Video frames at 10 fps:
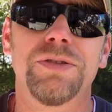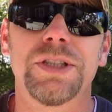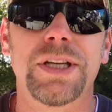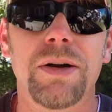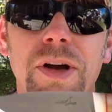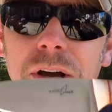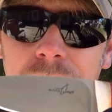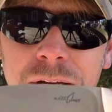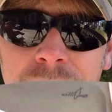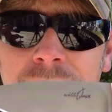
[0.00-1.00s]
you're just out
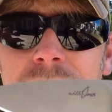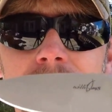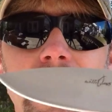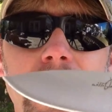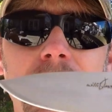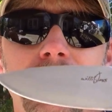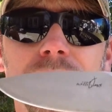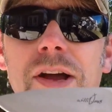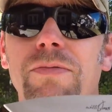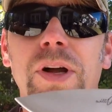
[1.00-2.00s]
hunting and
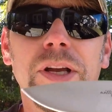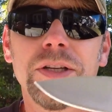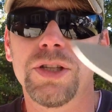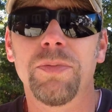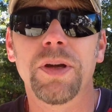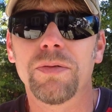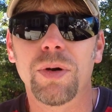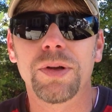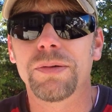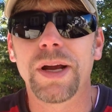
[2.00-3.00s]
you're not running and jumping and
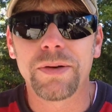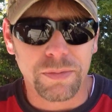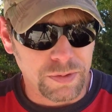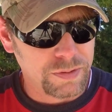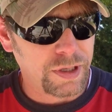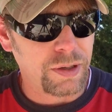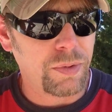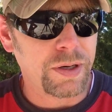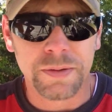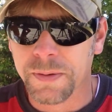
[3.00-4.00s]
rolling around
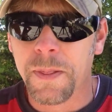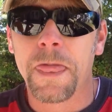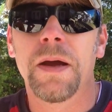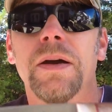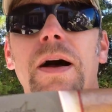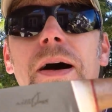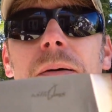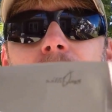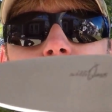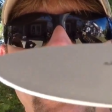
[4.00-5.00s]
anywhere.
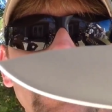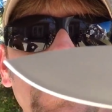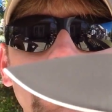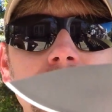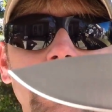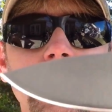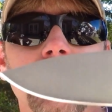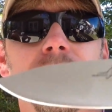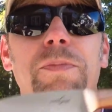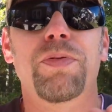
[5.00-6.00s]
But
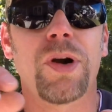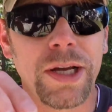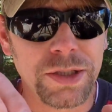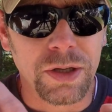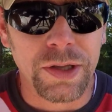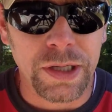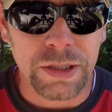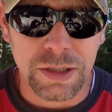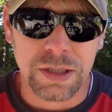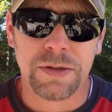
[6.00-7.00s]
the price on
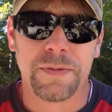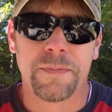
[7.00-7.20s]
these,